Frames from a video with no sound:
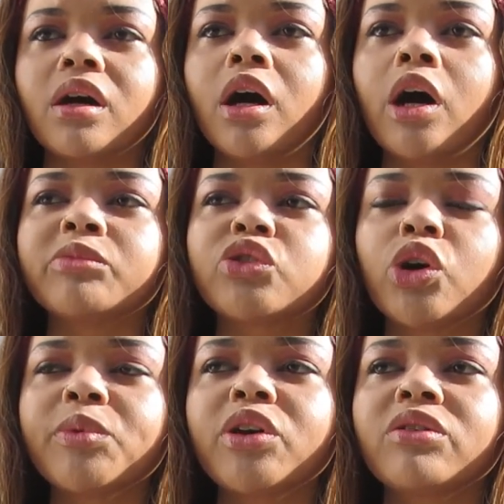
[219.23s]
um,
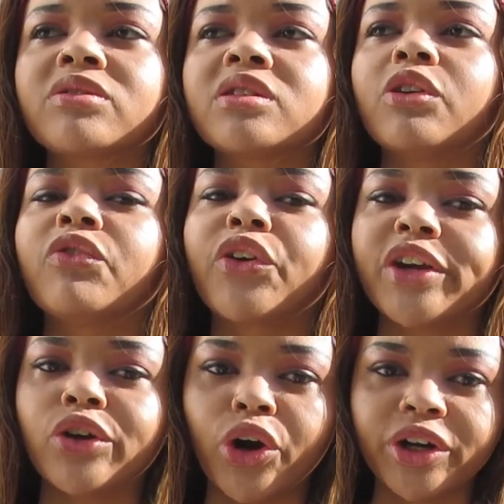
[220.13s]
Scorpios are very
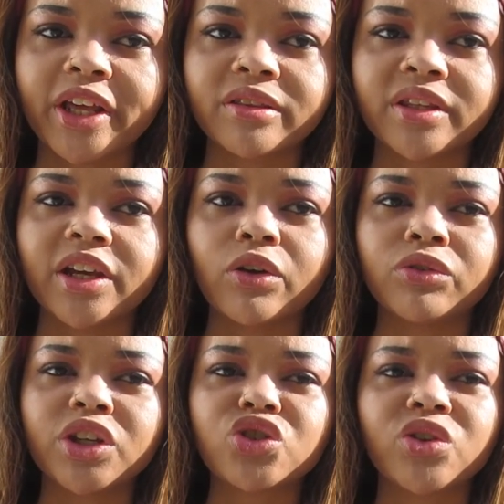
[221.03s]
guarded they
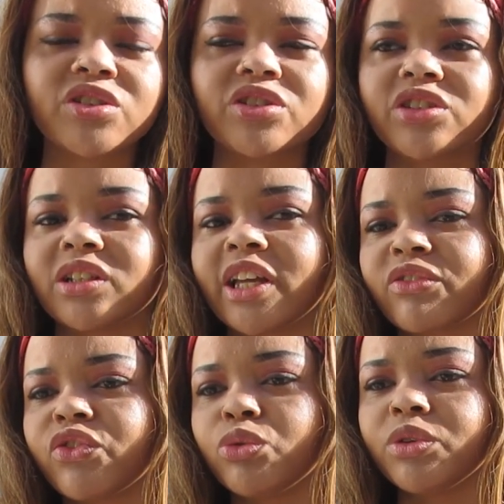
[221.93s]
only trust a
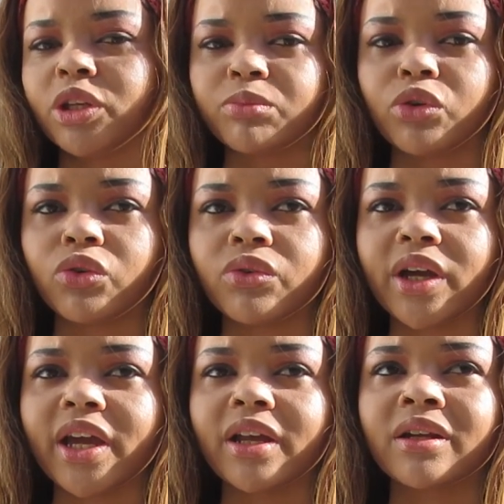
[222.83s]
select few people
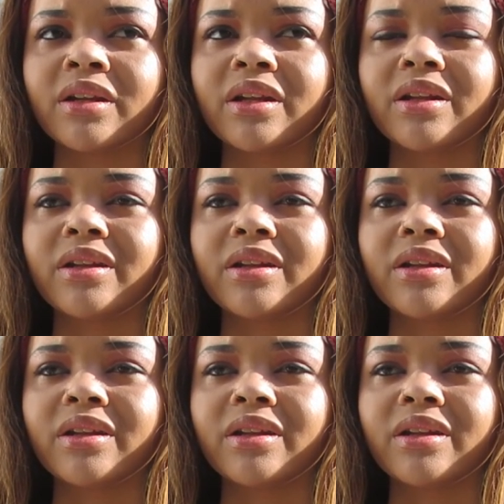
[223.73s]
and